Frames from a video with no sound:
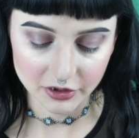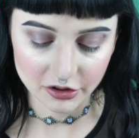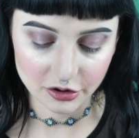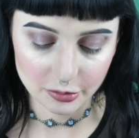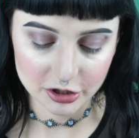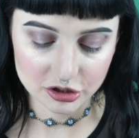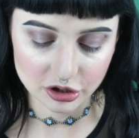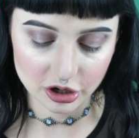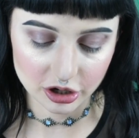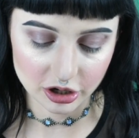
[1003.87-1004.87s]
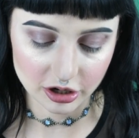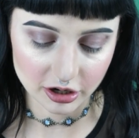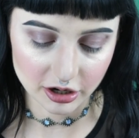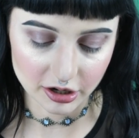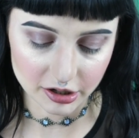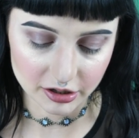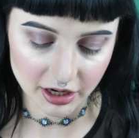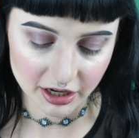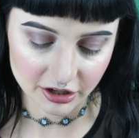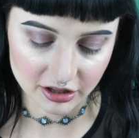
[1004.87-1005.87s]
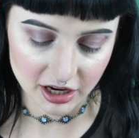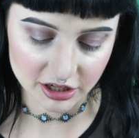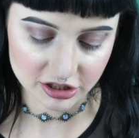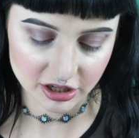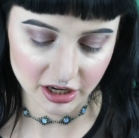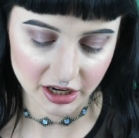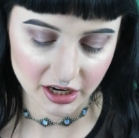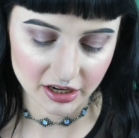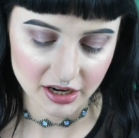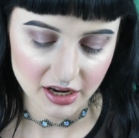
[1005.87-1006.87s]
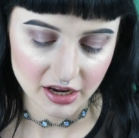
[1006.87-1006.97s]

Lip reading: a little bit darker at your lash line.